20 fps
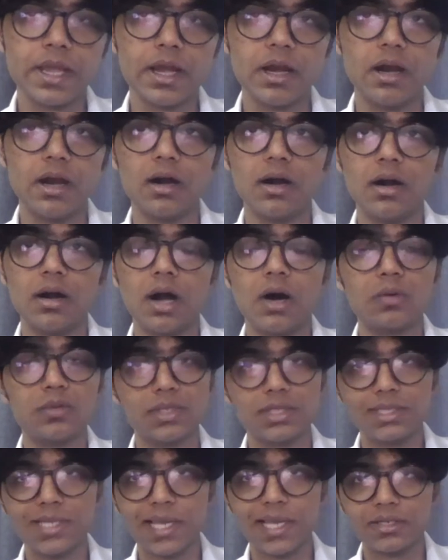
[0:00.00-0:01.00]
how
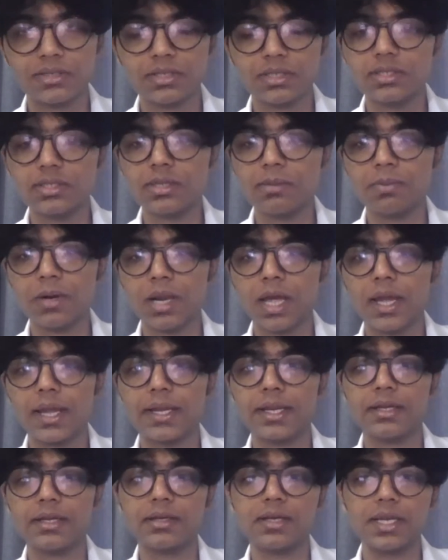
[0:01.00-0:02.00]
the section is
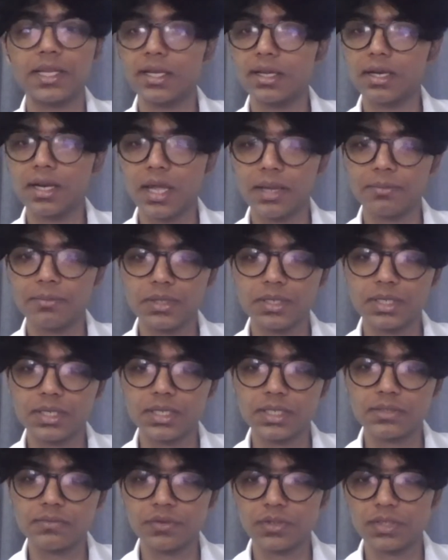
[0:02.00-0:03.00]
applied, legal
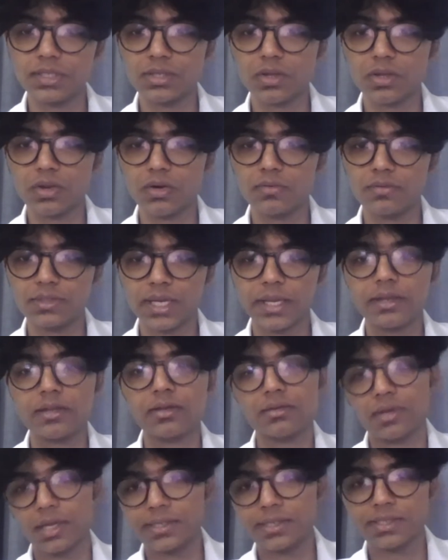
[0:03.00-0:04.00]
liabilities for dishonor of check,
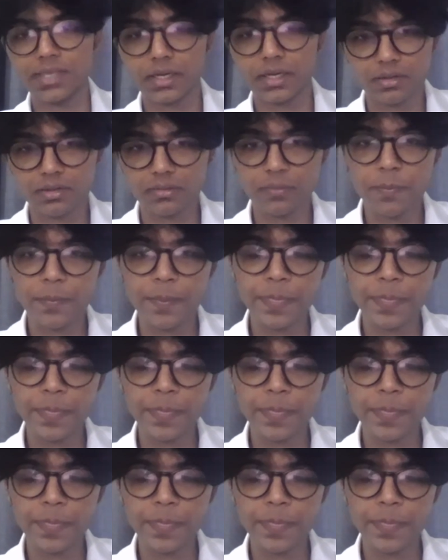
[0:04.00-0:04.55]
etc.